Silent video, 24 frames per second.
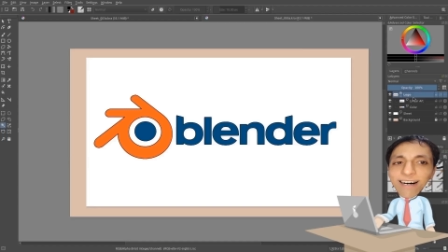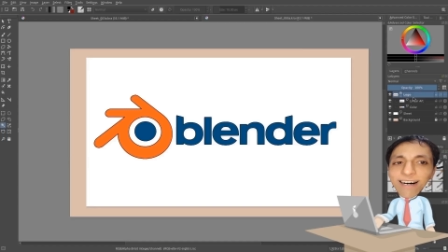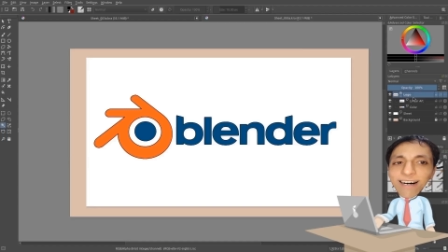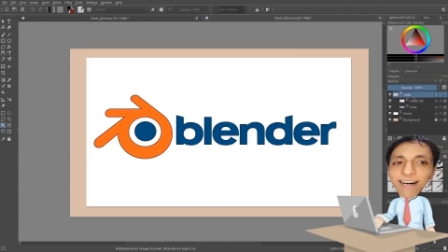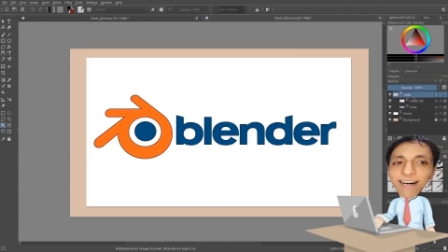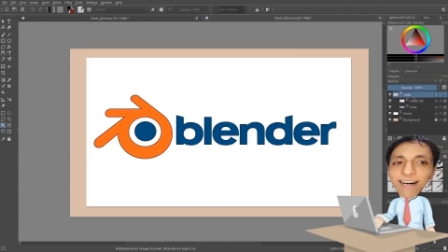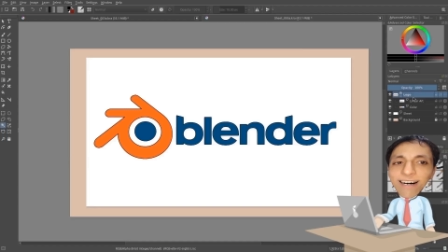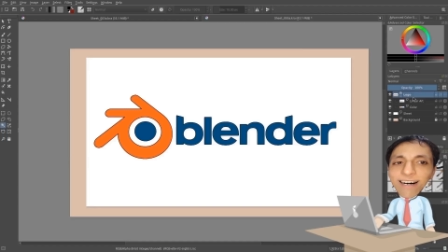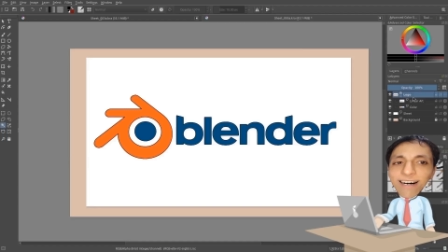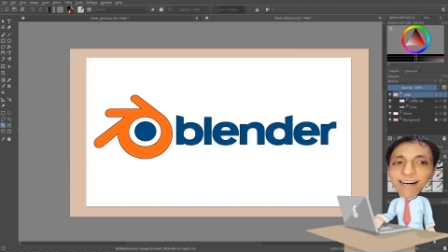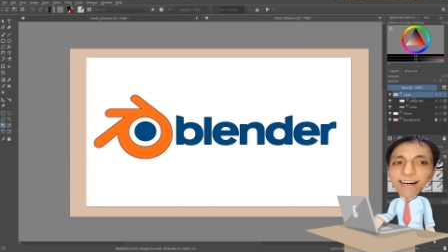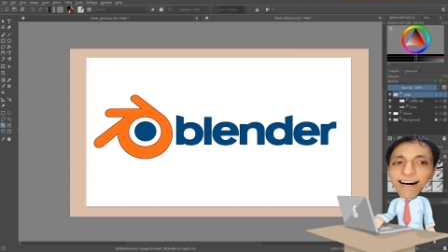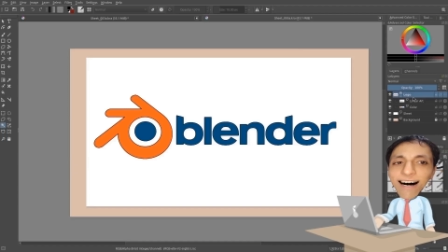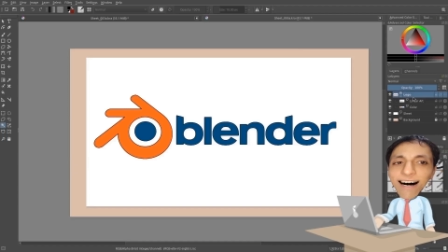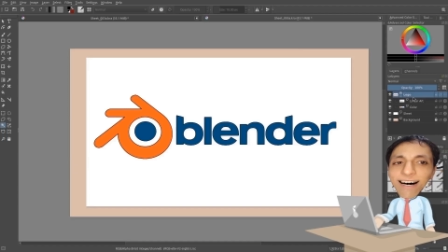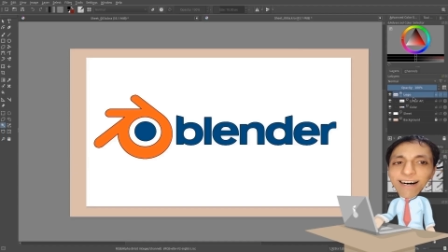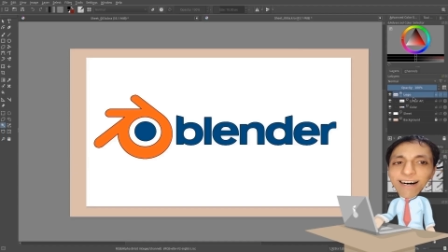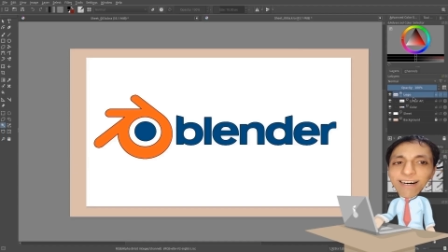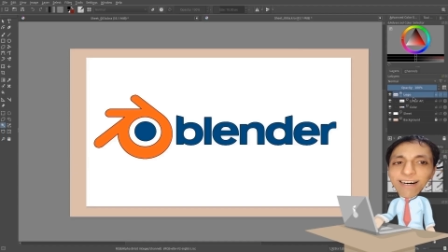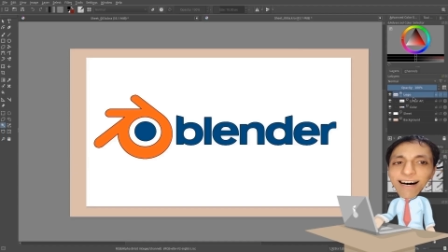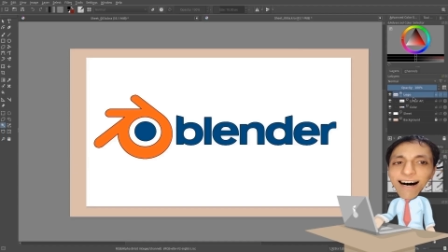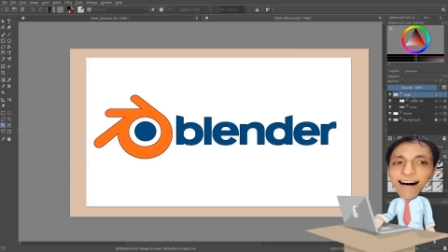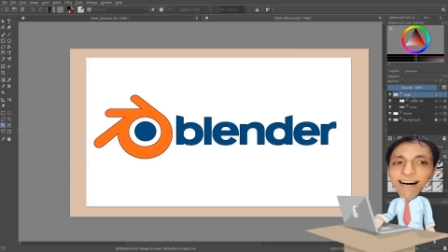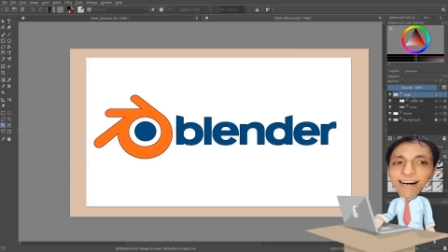all you have
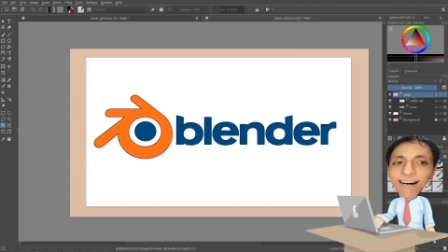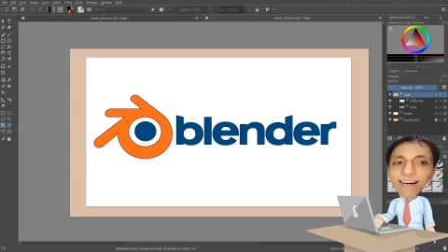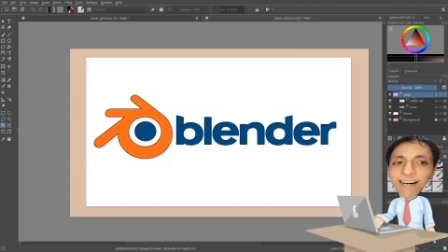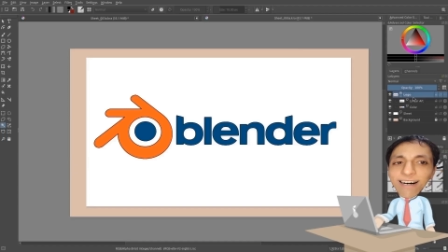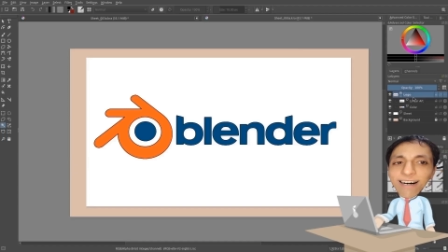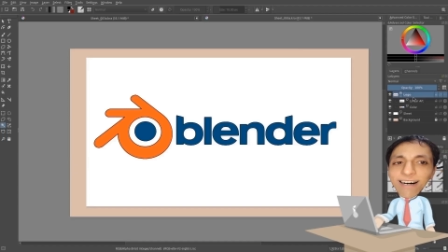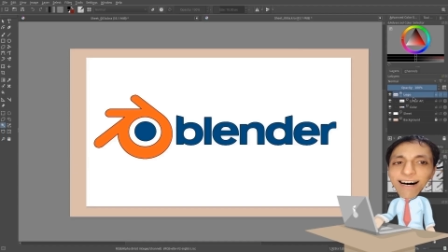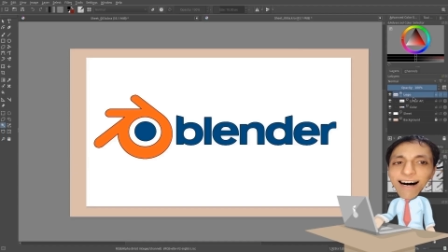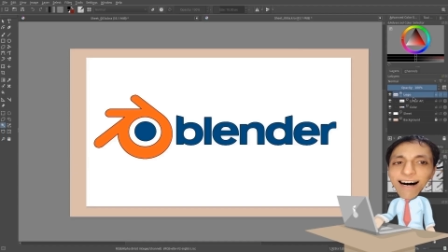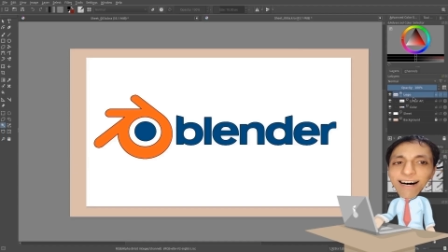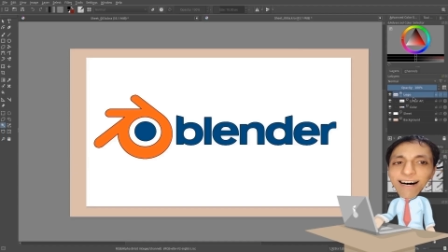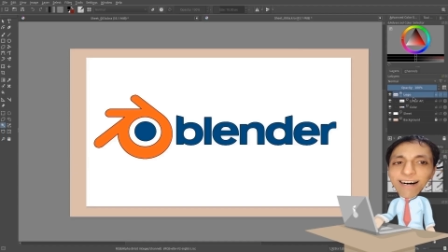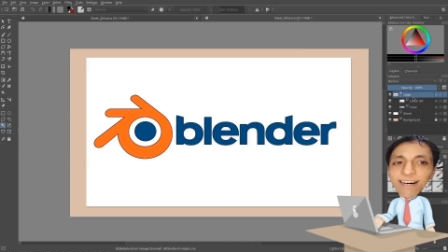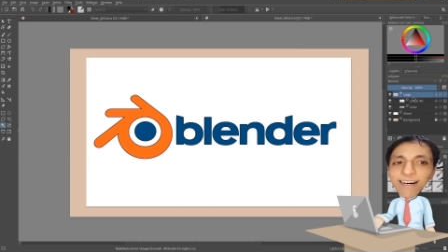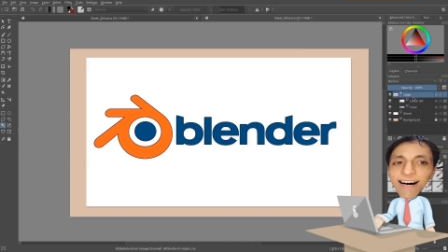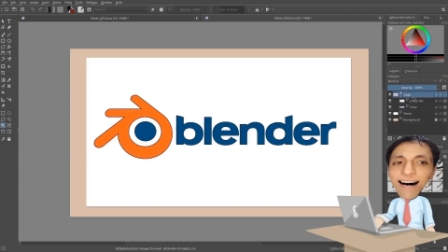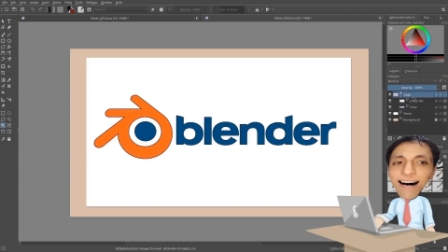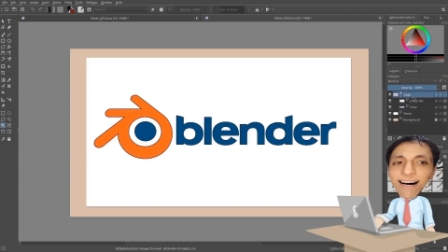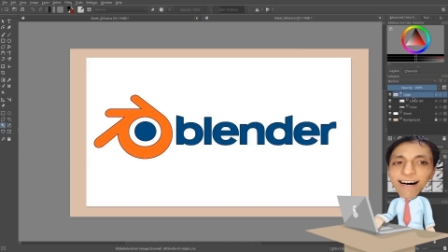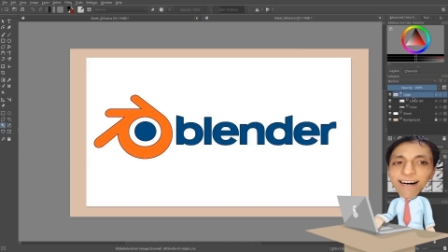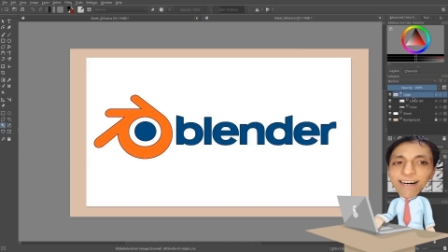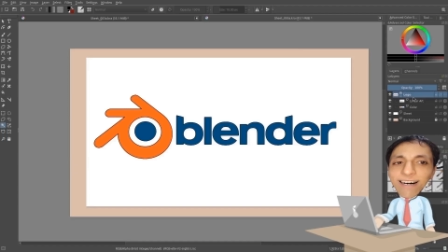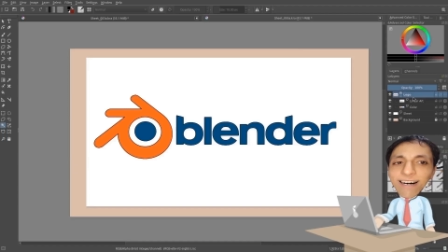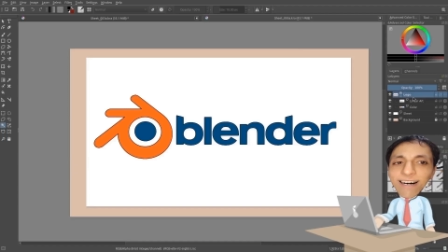to do is
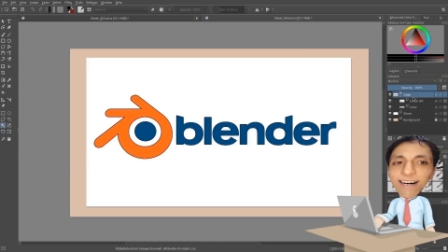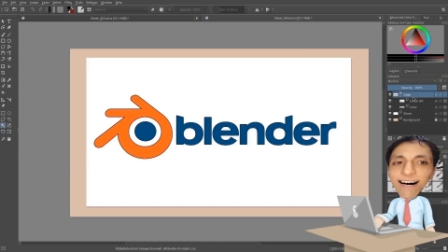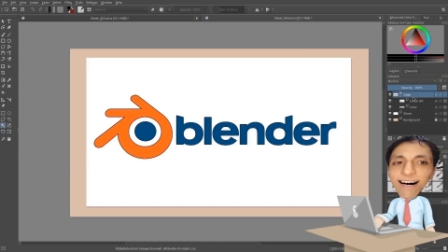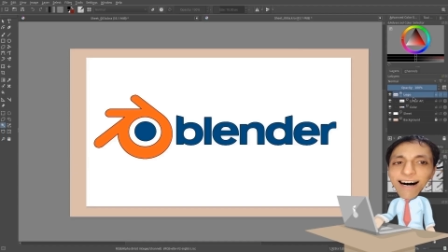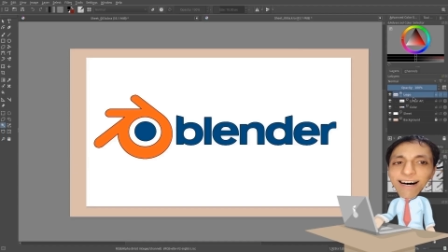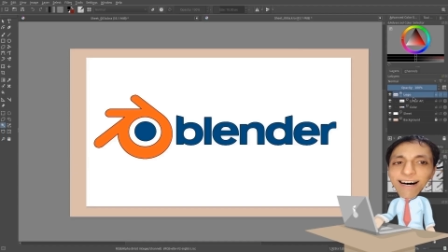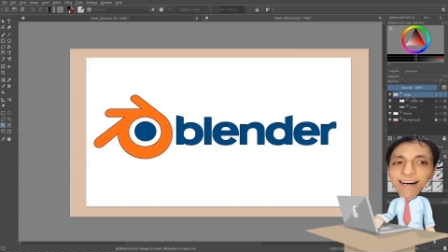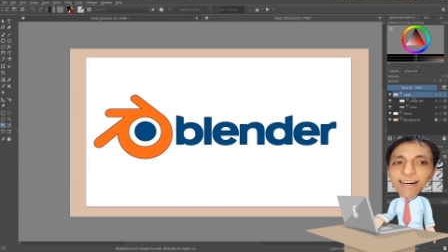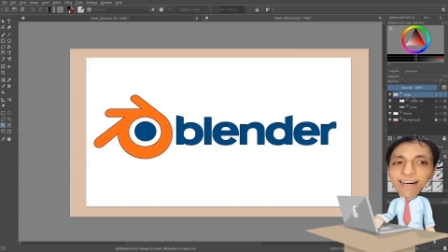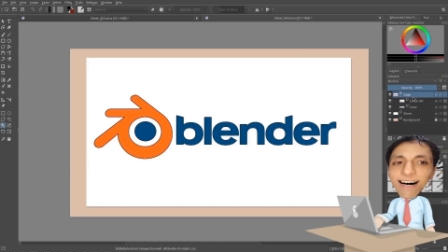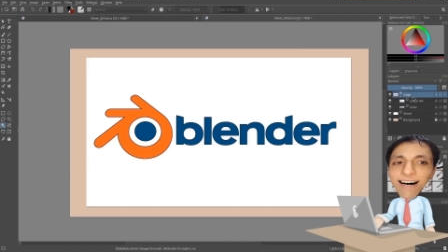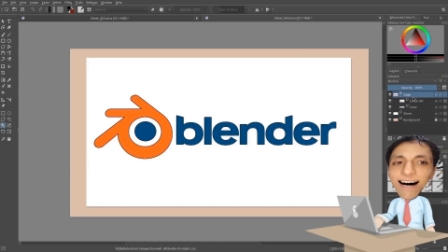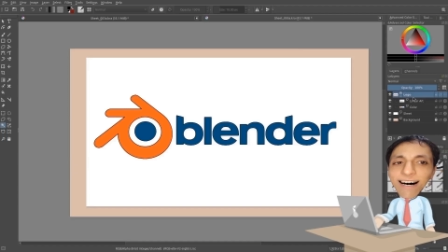insert yours